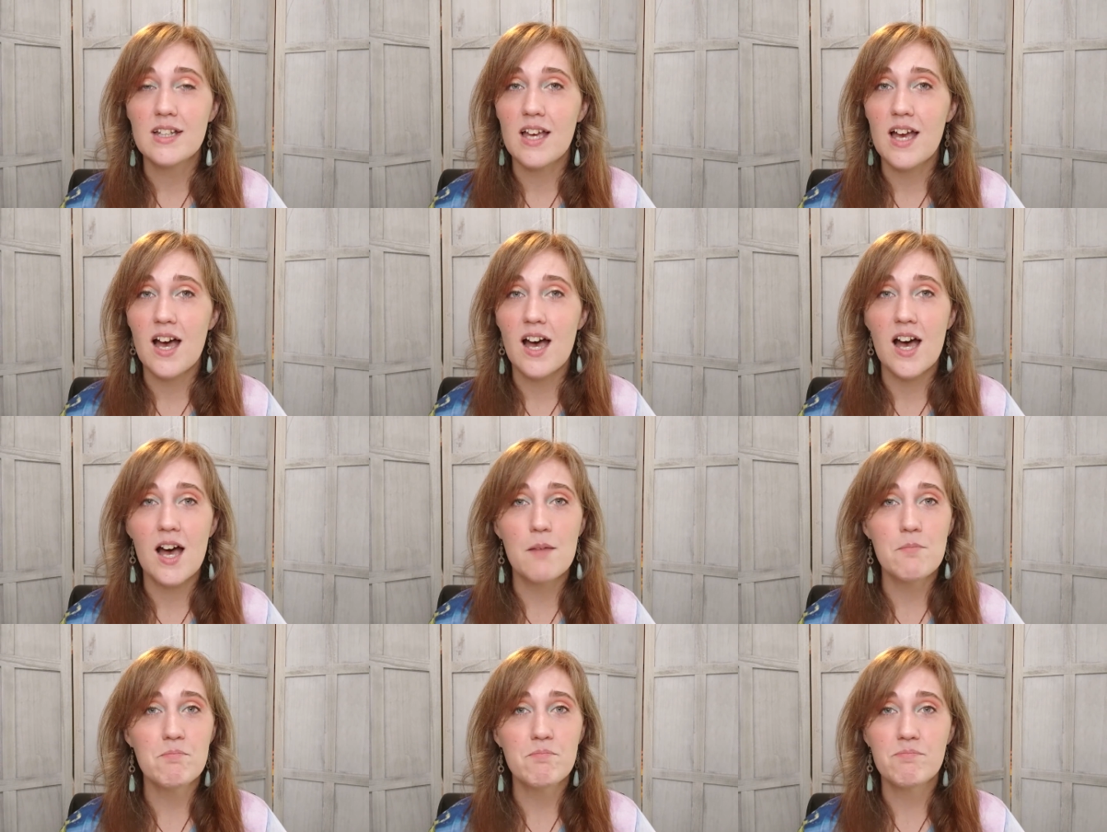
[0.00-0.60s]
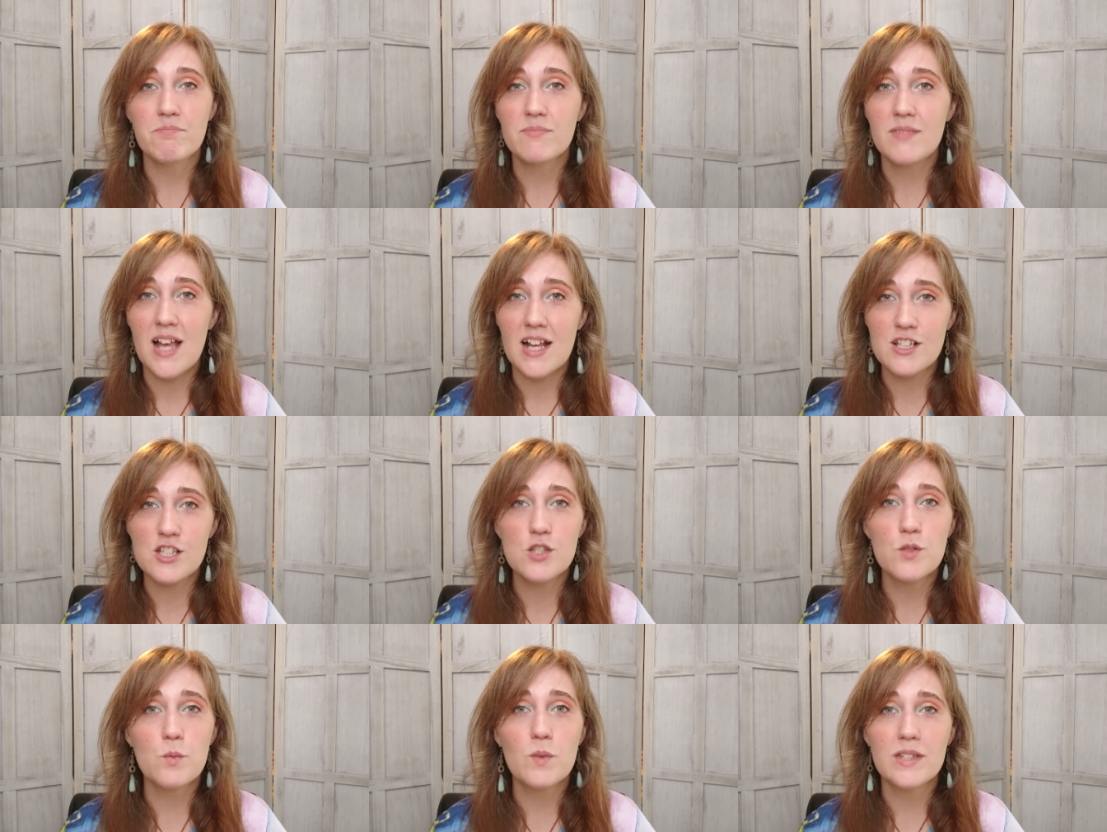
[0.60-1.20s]

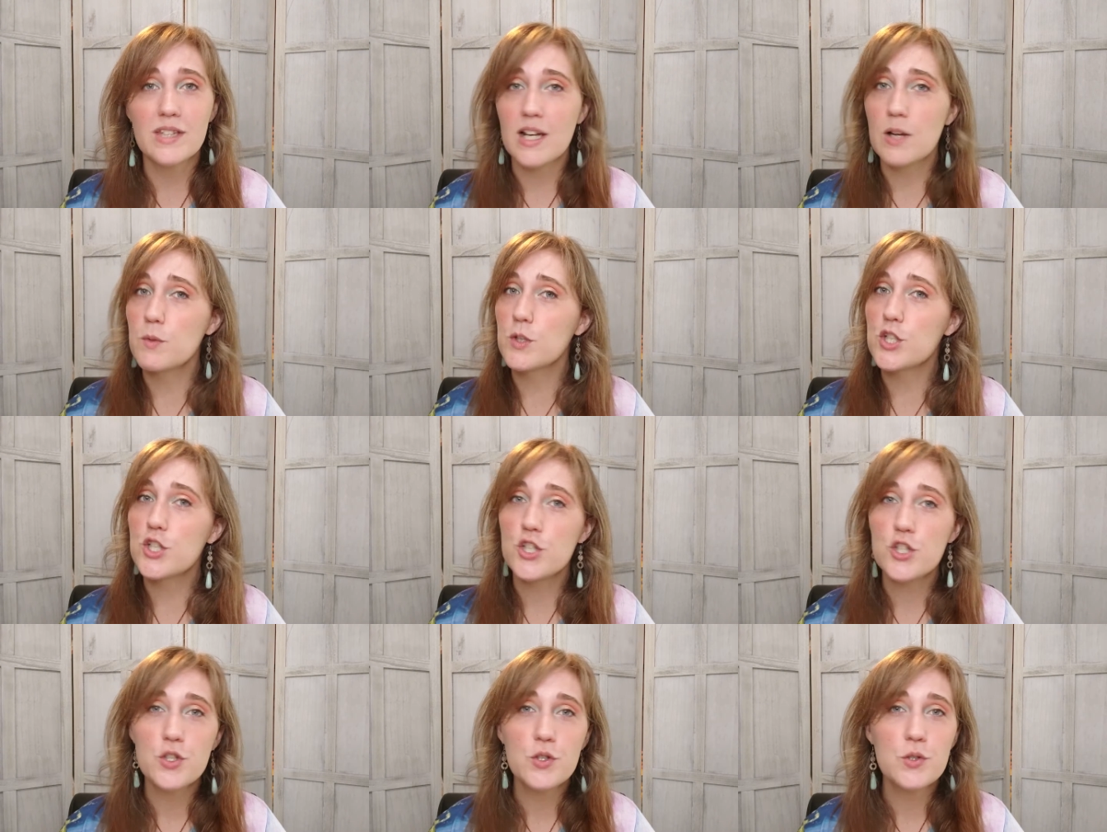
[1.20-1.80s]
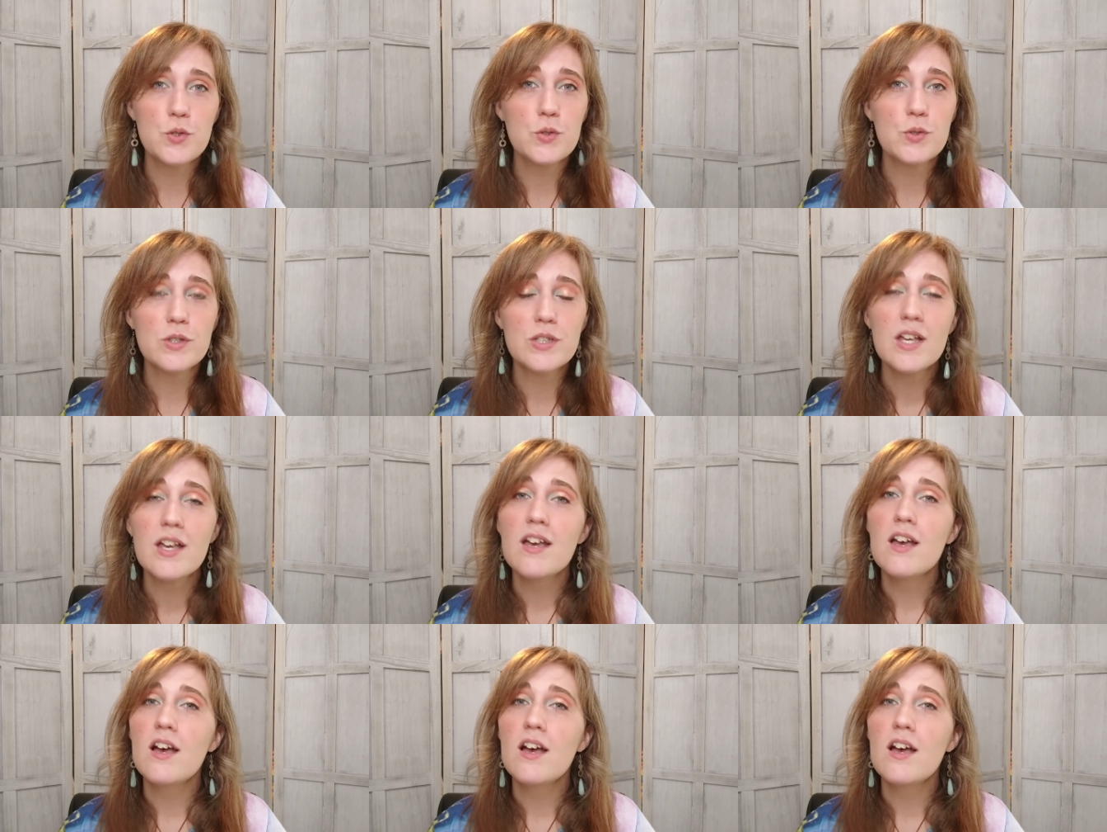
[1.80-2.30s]
That's the one that I would choose